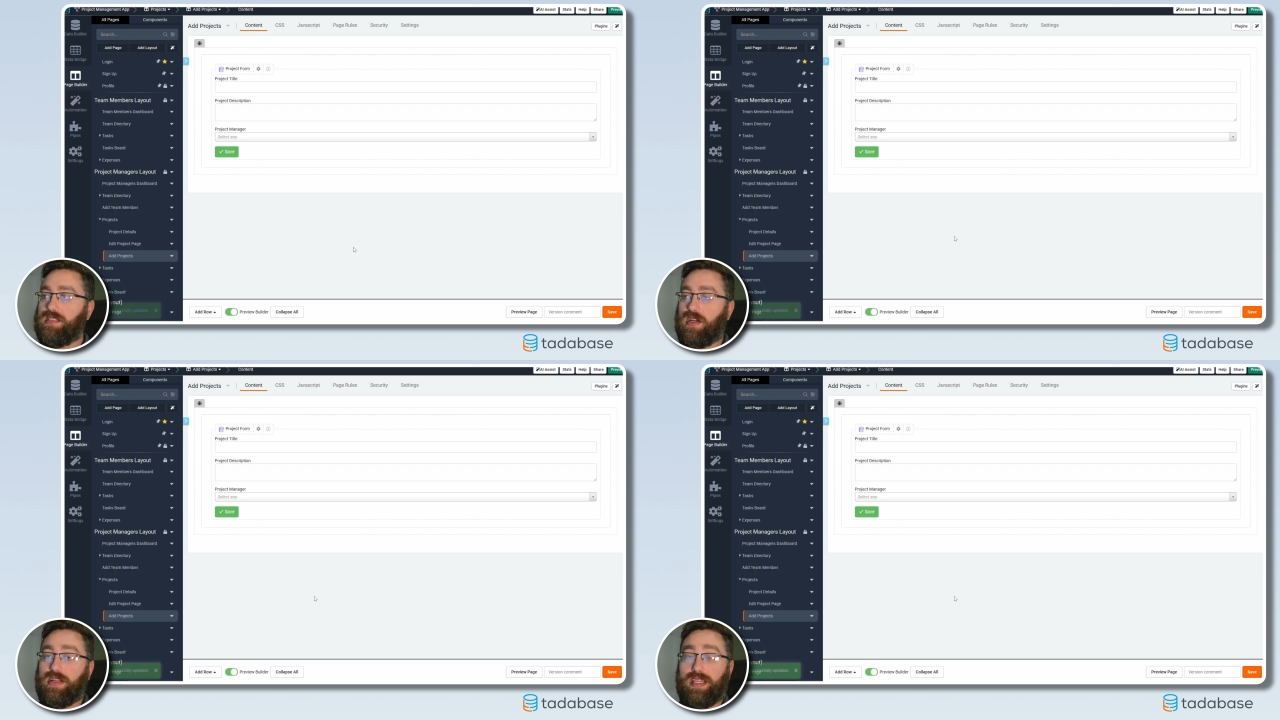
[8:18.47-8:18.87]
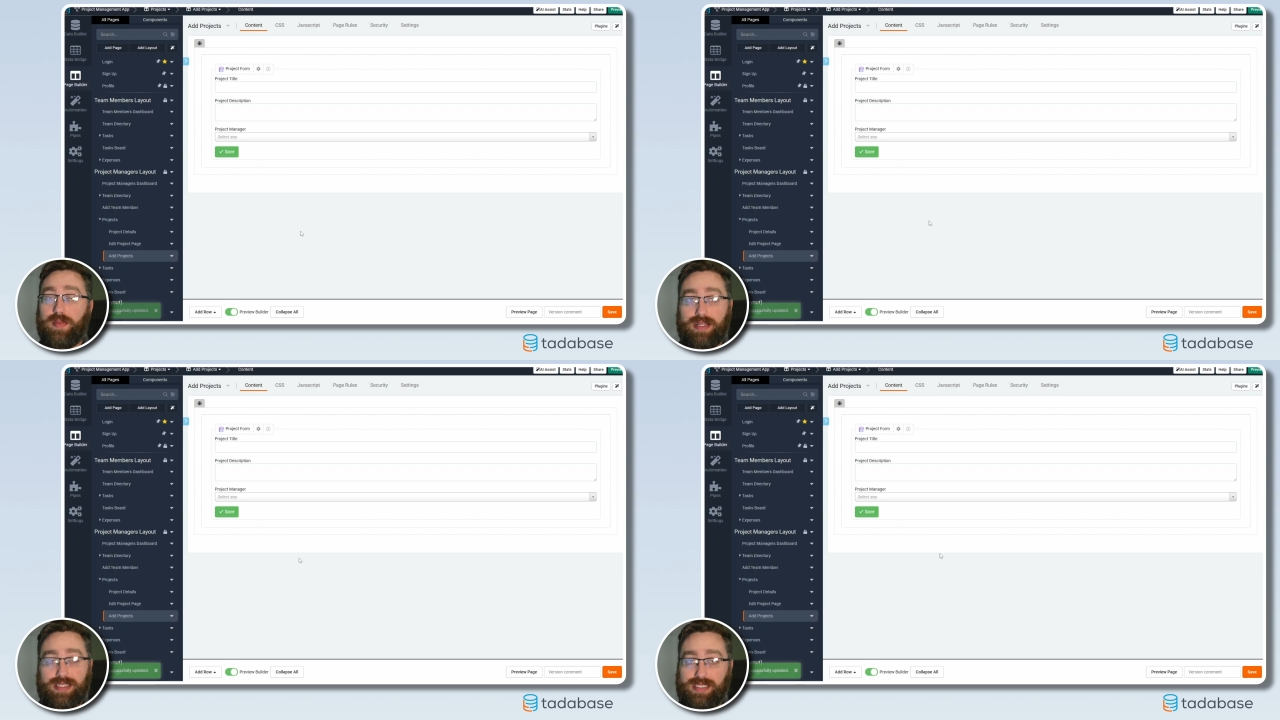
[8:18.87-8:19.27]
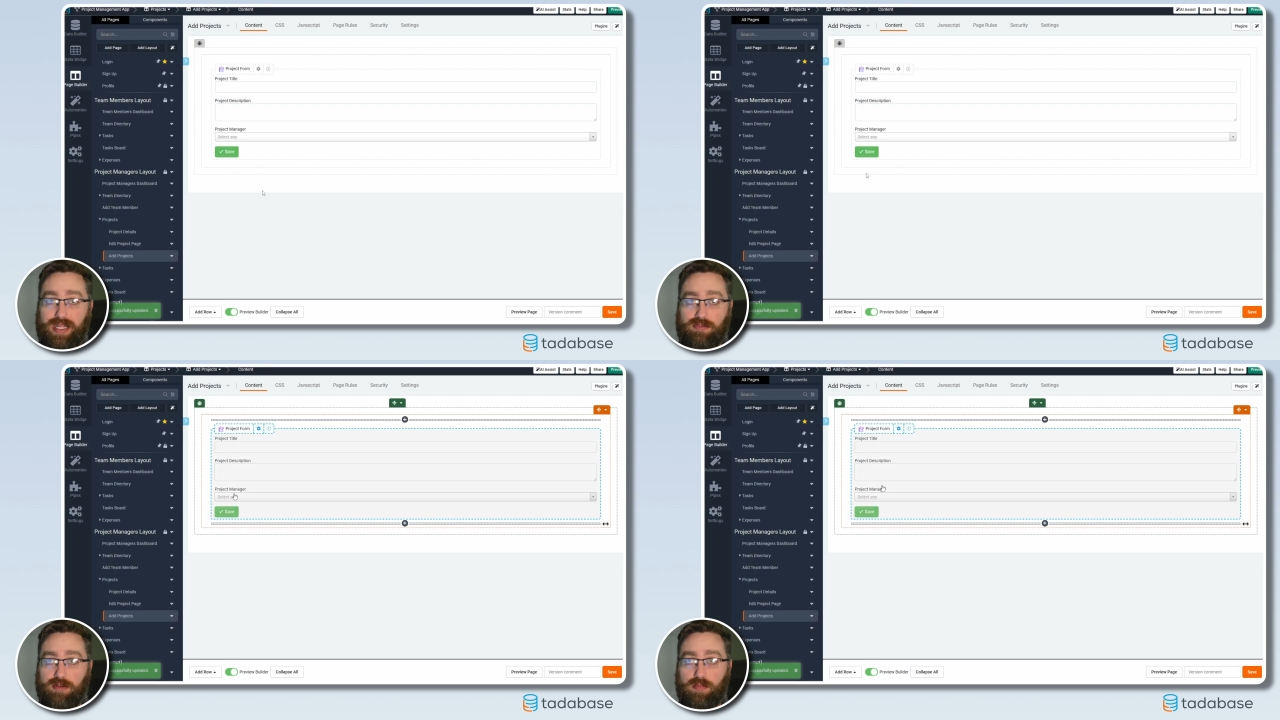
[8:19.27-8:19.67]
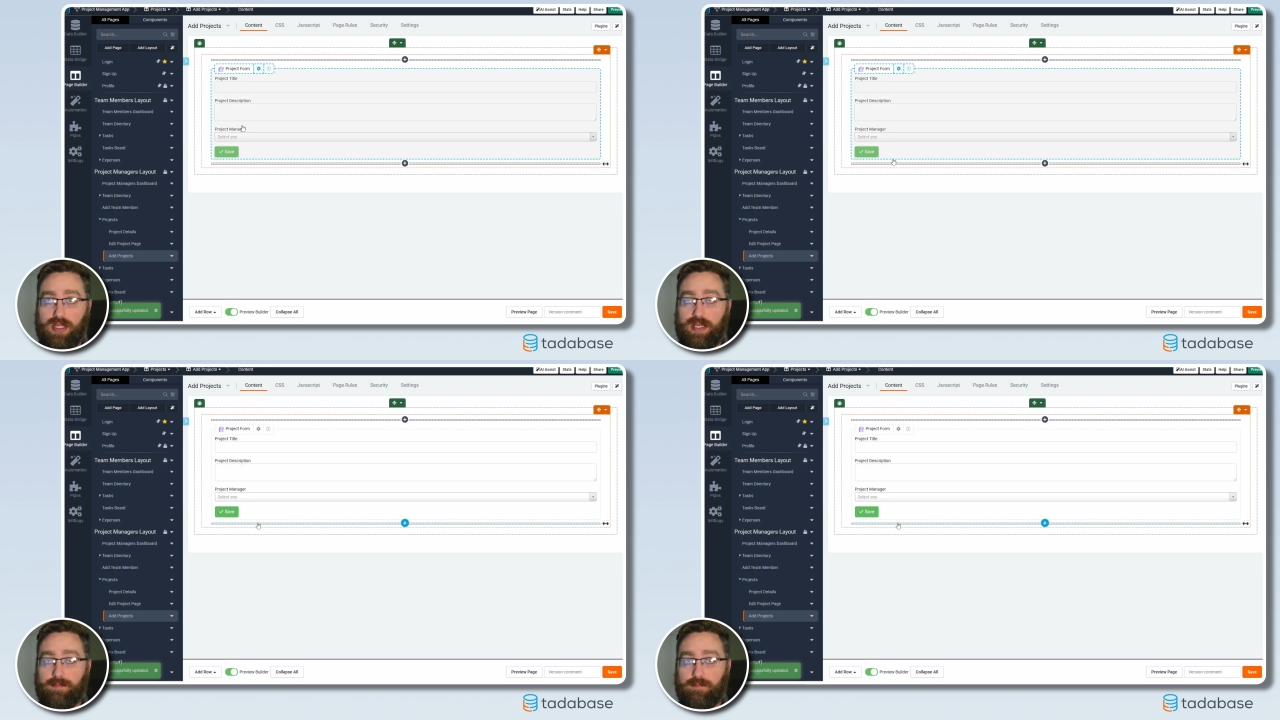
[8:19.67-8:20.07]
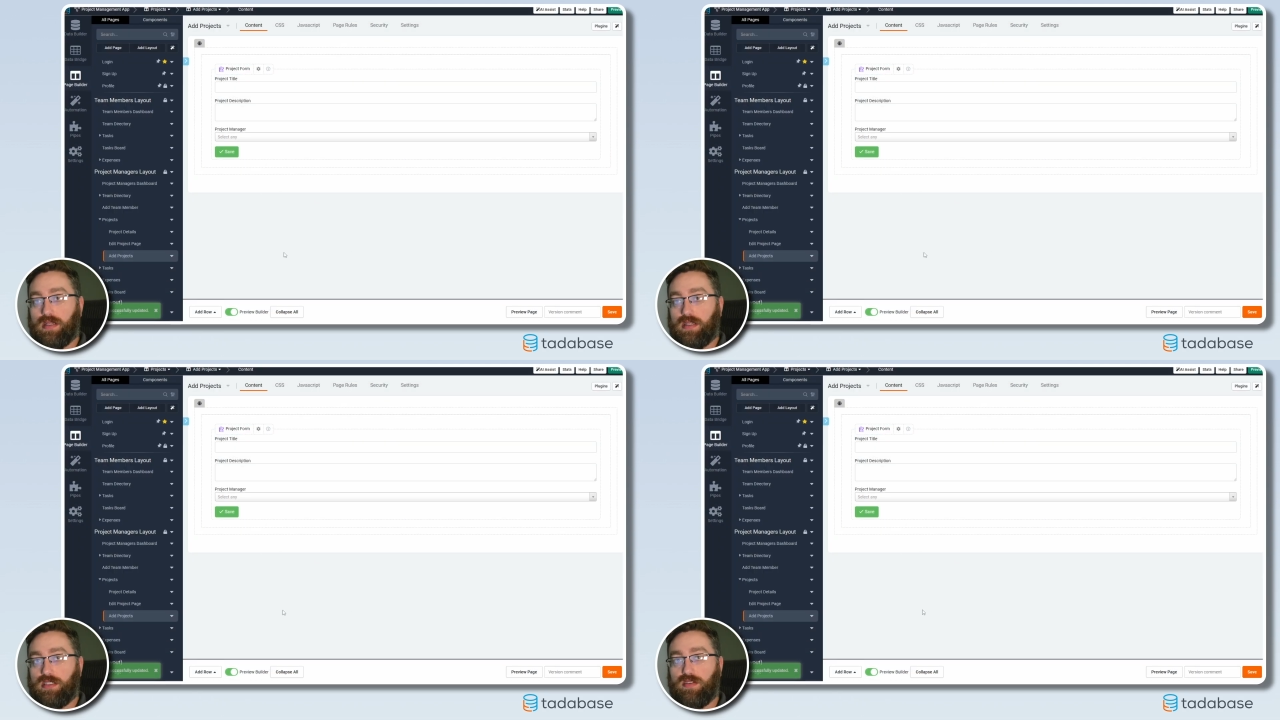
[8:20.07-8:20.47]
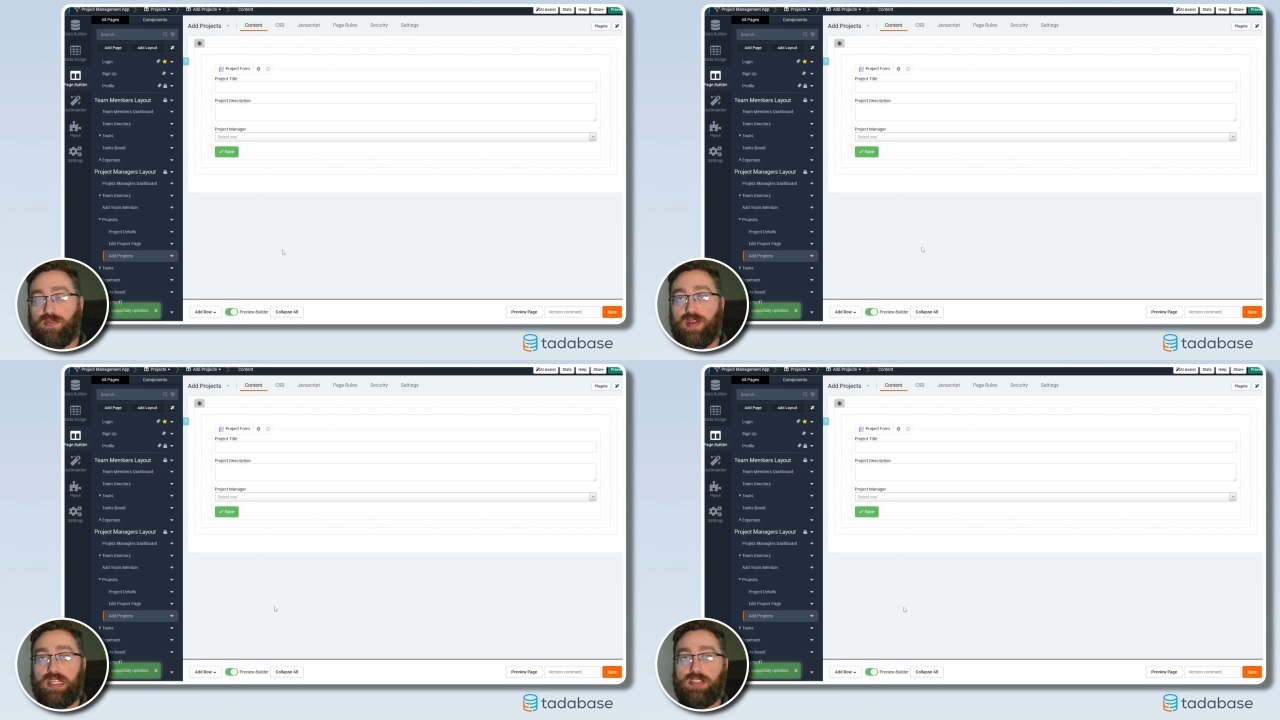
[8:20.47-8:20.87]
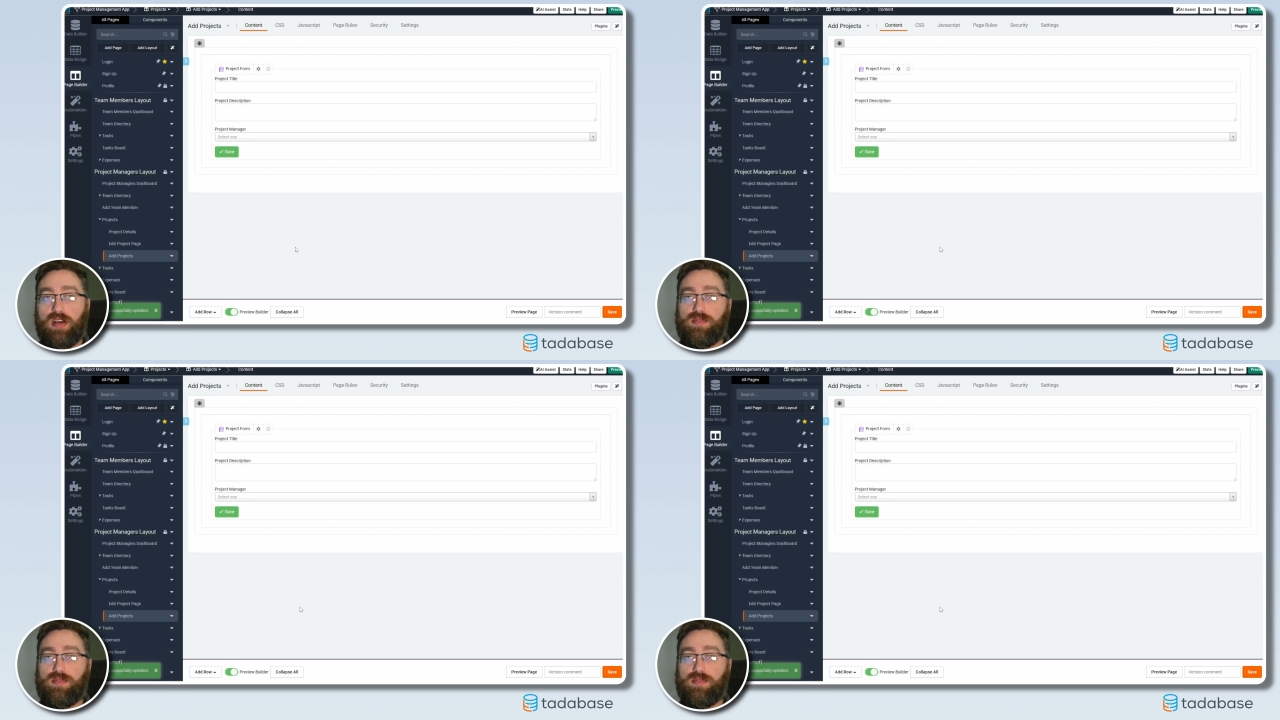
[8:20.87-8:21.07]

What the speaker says: our email is now complete. To finish off this